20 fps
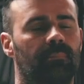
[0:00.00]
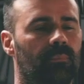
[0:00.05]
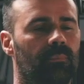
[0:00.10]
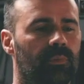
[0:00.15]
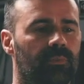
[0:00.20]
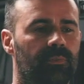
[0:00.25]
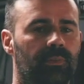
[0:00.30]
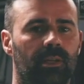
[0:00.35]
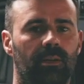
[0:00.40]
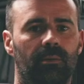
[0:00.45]

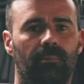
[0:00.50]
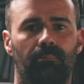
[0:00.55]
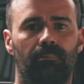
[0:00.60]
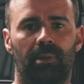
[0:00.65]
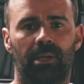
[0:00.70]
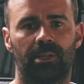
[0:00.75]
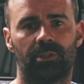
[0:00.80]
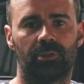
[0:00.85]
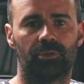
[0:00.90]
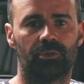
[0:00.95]
We've done a
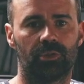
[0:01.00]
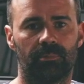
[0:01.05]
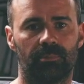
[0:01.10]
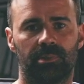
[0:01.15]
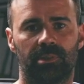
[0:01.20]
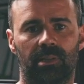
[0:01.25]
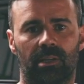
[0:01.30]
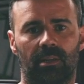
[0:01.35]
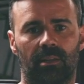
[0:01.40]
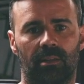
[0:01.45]
bunch of
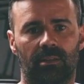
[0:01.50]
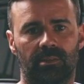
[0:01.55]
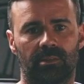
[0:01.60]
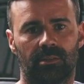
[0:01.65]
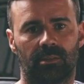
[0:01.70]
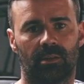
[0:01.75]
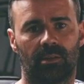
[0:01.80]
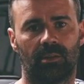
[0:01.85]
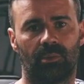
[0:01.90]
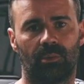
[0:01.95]
trips together,
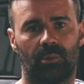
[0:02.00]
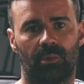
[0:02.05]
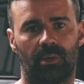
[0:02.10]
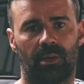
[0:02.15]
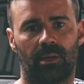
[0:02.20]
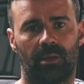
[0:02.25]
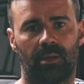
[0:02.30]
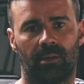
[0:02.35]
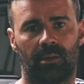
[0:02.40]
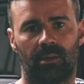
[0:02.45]

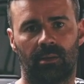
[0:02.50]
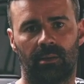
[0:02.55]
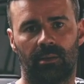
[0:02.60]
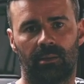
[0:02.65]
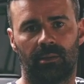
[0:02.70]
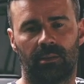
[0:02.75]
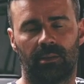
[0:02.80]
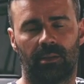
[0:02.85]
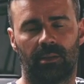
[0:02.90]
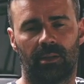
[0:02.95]
so
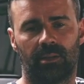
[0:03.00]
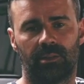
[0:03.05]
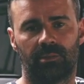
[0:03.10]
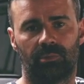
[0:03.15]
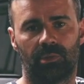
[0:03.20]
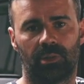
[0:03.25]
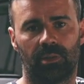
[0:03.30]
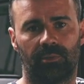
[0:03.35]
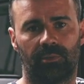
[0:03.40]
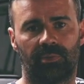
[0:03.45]
you know, he's
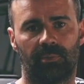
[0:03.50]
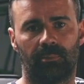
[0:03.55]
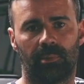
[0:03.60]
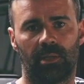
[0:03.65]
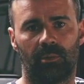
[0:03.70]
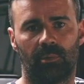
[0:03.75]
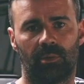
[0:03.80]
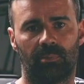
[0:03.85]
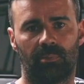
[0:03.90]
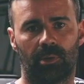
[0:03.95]
really
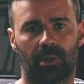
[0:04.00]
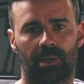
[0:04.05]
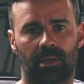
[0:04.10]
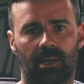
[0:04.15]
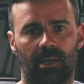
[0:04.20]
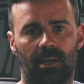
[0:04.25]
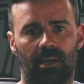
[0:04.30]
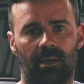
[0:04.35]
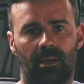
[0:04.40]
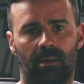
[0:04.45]
familiar with my
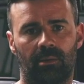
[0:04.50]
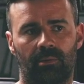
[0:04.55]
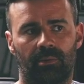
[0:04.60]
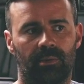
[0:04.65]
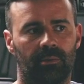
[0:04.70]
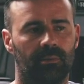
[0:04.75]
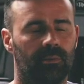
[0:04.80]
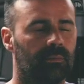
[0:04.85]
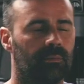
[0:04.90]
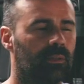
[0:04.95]
car,
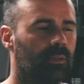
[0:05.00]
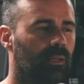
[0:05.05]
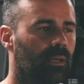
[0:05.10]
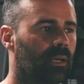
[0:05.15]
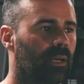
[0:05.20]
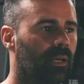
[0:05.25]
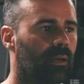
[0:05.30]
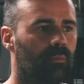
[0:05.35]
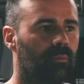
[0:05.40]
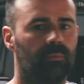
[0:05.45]
and you
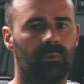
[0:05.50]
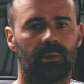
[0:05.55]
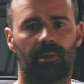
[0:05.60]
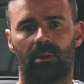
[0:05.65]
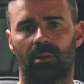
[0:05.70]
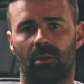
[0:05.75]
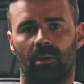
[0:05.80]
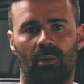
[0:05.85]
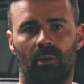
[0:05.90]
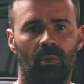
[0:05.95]
know, with the
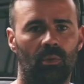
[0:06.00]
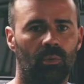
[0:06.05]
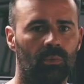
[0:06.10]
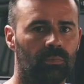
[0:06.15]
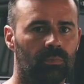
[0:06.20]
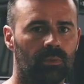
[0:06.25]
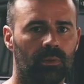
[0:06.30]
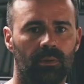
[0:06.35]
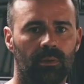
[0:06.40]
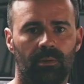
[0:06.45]
whole
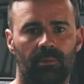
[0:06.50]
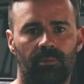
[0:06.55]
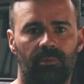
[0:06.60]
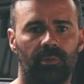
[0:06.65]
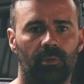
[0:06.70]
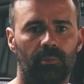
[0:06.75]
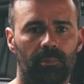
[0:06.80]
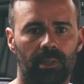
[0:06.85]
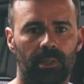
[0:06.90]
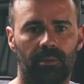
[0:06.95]

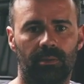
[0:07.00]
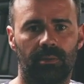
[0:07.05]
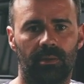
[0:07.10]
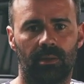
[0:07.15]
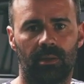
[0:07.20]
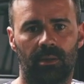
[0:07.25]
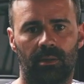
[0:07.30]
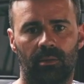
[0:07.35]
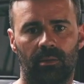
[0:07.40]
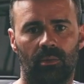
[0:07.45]
filming
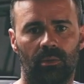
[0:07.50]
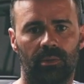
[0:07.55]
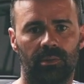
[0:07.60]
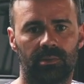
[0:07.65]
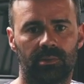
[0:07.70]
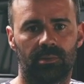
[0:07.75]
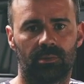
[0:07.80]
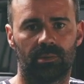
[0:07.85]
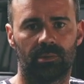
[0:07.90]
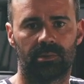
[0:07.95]
thing and all this
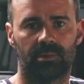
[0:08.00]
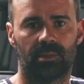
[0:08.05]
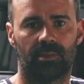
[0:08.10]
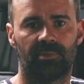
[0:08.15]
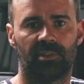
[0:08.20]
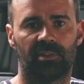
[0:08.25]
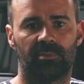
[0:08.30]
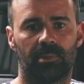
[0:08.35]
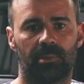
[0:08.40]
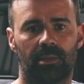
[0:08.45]
sort of stuff
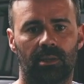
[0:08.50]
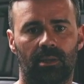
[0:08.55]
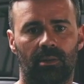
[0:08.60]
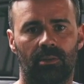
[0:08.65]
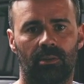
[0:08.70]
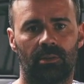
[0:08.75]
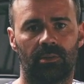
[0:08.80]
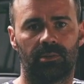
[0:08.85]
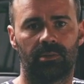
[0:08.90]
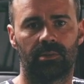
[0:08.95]
that's been going
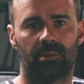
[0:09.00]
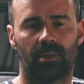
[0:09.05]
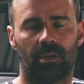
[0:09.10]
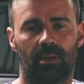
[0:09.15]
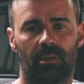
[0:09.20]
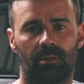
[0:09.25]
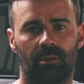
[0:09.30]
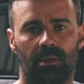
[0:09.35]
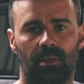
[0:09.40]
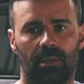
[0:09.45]
on.
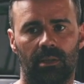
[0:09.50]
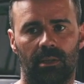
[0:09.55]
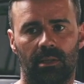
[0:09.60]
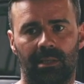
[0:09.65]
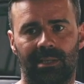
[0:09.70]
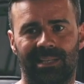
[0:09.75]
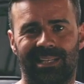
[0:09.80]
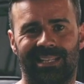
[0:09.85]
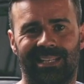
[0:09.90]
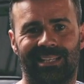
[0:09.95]
So
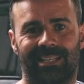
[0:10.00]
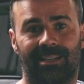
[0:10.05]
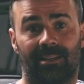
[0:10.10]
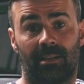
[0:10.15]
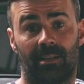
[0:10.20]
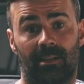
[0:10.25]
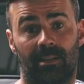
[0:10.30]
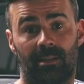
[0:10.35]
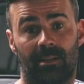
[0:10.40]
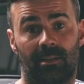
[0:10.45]

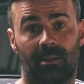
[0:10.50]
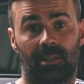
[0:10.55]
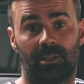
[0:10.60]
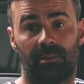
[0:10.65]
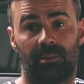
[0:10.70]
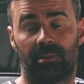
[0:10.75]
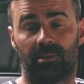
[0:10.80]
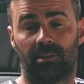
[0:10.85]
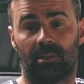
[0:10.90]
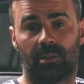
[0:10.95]
I
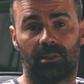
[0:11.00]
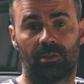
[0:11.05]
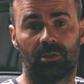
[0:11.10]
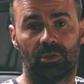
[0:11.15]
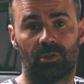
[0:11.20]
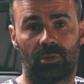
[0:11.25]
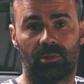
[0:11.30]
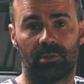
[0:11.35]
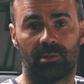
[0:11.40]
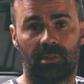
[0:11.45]
decided to
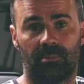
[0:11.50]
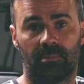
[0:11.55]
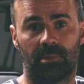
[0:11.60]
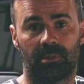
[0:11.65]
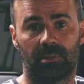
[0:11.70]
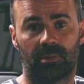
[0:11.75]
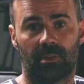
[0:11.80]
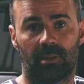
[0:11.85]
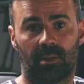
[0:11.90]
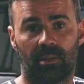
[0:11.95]
choose him
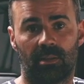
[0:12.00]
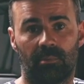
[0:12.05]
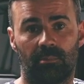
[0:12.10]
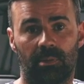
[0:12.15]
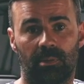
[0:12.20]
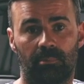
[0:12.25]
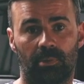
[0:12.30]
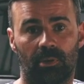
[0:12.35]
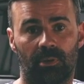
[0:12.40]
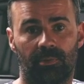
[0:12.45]
because I think he'd
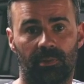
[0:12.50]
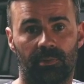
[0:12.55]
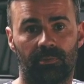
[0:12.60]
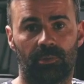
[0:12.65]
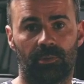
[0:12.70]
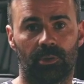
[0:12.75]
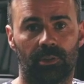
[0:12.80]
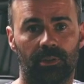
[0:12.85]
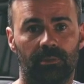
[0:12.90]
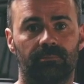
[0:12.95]
be perfect
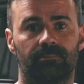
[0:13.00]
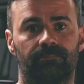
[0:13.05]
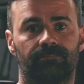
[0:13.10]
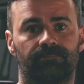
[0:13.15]
for it.